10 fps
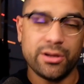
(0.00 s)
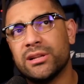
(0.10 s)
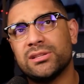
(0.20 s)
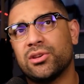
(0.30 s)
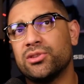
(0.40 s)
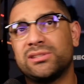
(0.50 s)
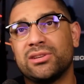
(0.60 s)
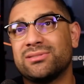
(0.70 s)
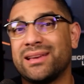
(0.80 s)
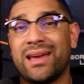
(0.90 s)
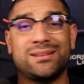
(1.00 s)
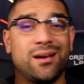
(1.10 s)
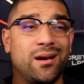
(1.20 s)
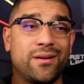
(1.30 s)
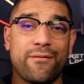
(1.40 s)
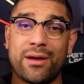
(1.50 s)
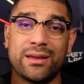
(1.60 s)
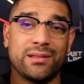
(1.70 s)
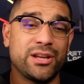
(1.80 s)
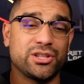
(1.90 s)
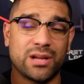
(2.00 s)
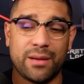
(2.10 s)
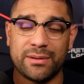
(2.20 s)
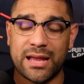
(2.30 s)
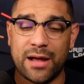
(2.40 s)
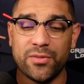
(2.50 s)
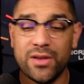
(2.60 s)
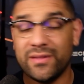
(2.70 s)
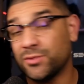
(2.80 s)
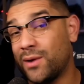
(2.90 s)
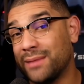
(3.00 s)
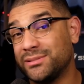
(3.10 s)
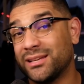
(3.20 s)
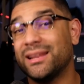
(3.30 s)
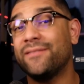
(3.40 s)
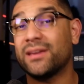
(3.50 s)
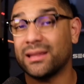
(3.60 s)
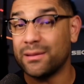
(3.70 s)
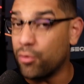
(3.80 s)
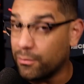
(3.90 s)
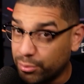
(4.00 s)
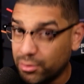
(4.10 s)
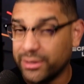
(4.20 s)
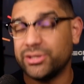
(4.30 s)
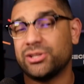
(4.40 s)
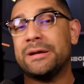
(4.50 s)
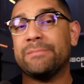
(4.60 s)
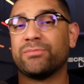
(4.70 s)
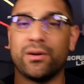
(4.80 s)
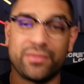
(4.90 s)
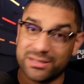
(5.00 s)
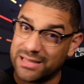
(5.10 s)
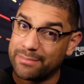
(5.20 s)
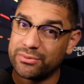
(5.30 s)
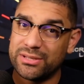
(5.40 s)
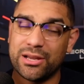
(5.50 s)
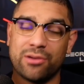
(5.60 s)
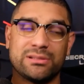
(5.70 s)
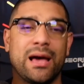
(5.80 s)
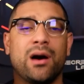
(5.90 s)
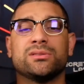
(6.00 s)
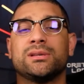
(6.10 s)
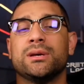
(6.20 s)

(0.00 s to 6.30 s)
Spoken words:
So you still see a ton of regulation coming down. That's why I'm significantly more bullish on things like boutique hotels.